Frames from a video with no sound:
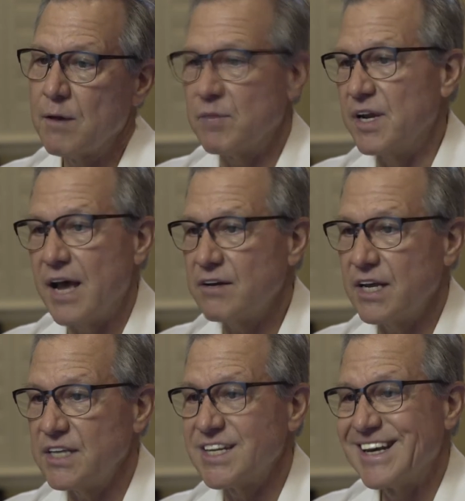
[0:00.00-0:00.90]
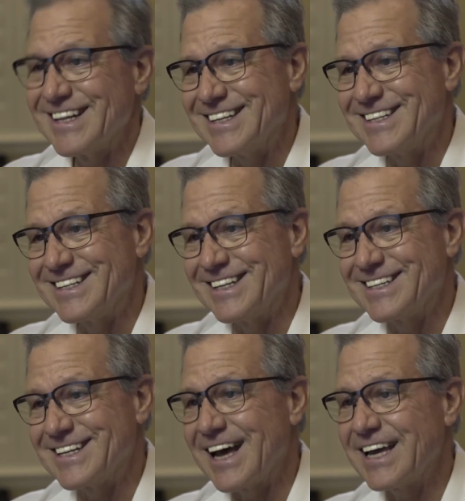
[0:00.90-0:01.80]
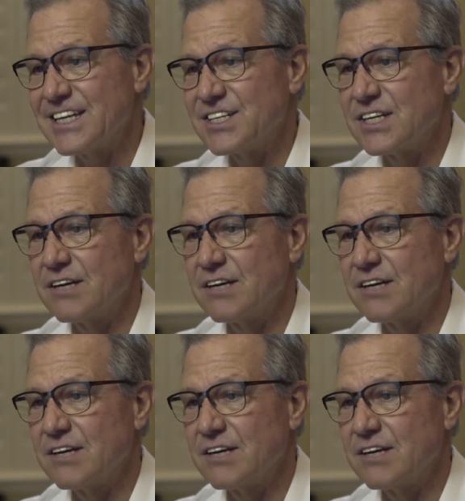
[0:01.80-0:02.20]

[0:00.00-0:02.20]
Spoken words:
But nowadays, the science